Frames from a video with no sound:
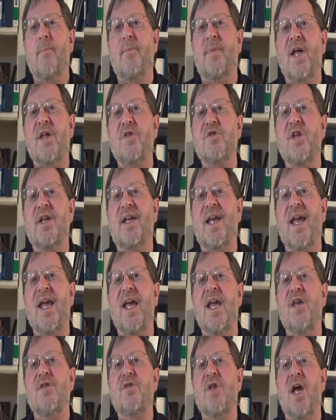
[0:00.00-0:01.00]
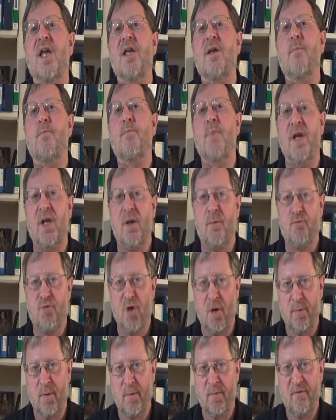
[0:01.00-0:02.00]
Plastic is a big
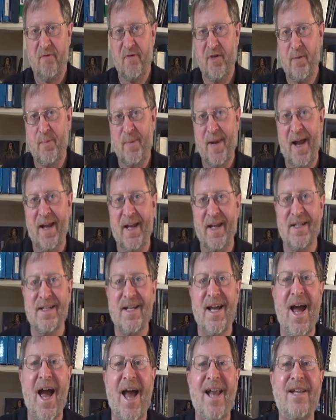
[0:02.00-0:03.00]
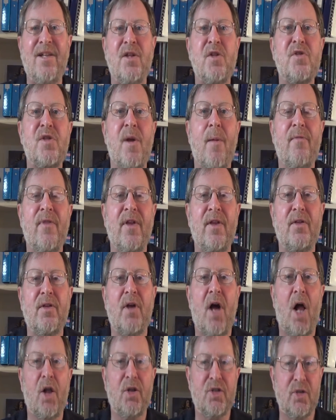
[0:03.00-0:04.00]
problem for the planet, and it is something
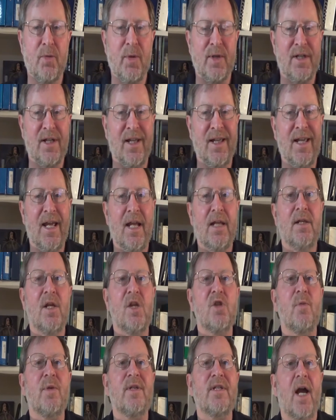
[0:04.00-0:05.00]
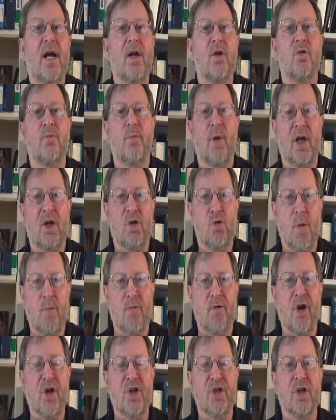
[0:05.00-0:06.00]
that ultimately needs to be tackled by
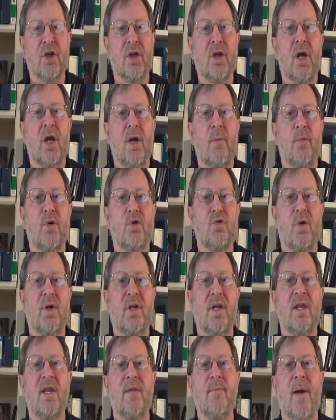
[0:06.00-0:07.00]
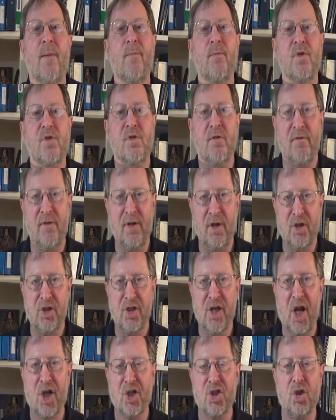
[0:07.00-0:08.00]
cooperation between the members of the
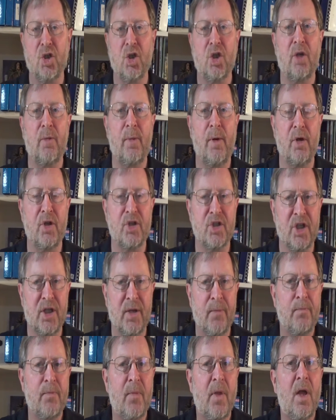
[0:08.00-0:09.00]
international community.